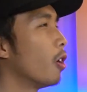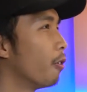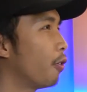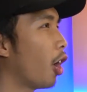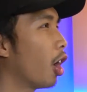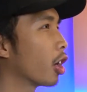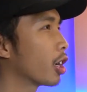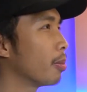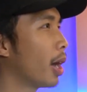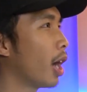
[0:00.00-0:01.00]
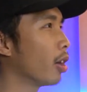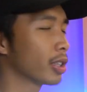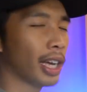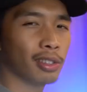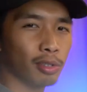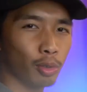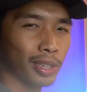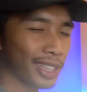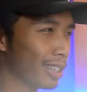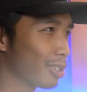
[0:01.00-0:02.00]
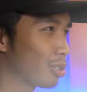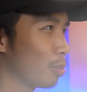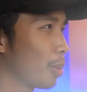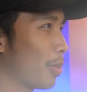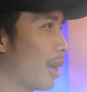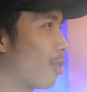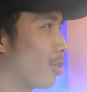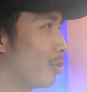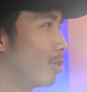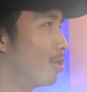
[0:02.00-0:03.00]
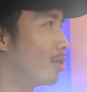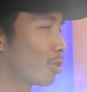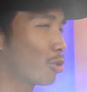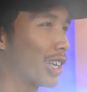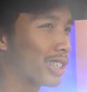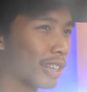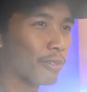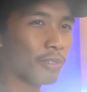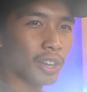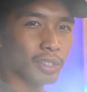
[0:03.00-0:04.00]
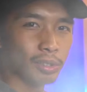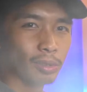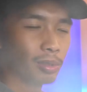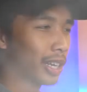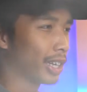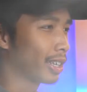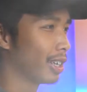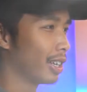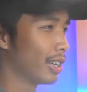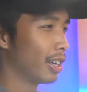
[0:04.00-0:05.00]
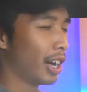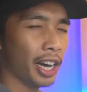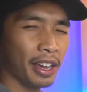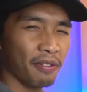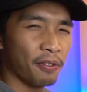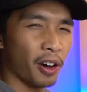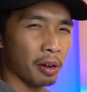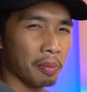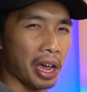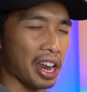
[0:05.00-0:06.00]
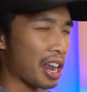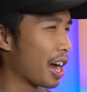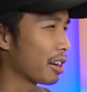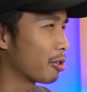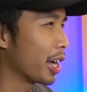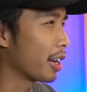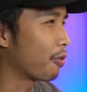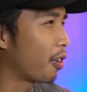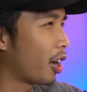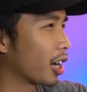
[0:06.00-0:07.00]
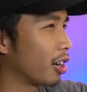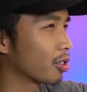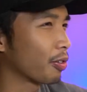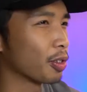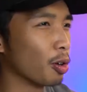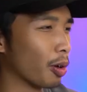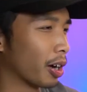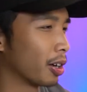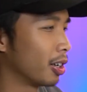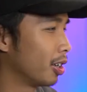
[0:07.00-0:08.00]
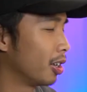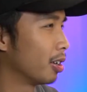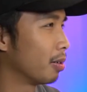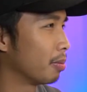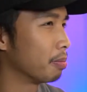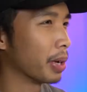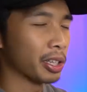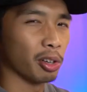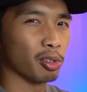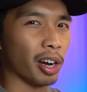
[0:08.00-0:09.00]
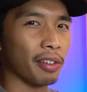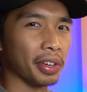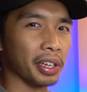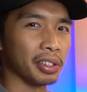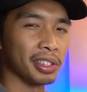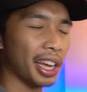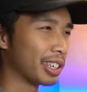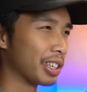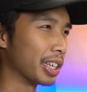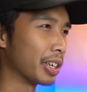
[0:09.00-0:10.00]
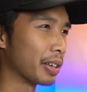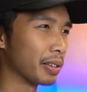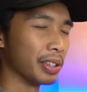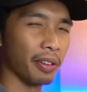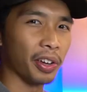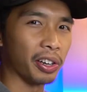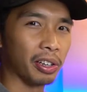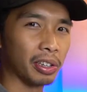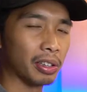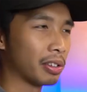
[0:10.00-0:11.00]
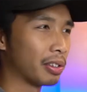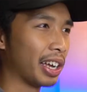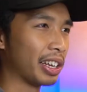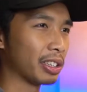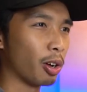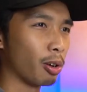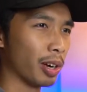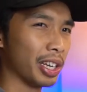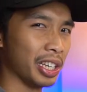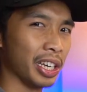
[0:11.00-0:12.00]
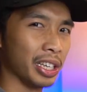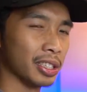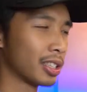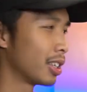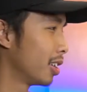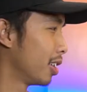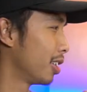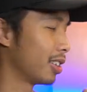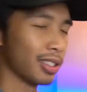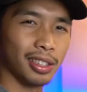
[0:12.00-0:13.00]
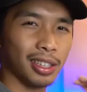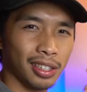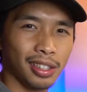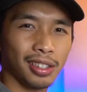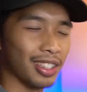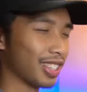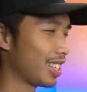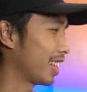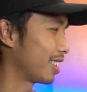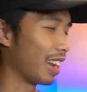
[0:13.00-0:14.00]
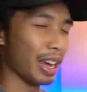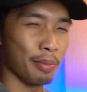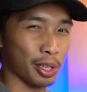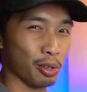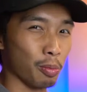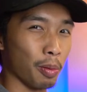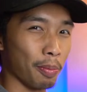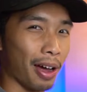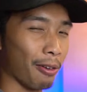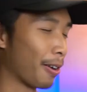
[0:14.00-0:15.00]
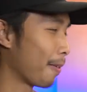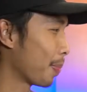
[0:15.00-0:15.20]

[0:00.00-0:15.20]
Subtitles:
fog come out. I don't know what kind of superpower would creating fog do. Like, I am fog man, I create fog out of nowhere, make your driving slightly difficult than it already is. That's like the lamest superpower.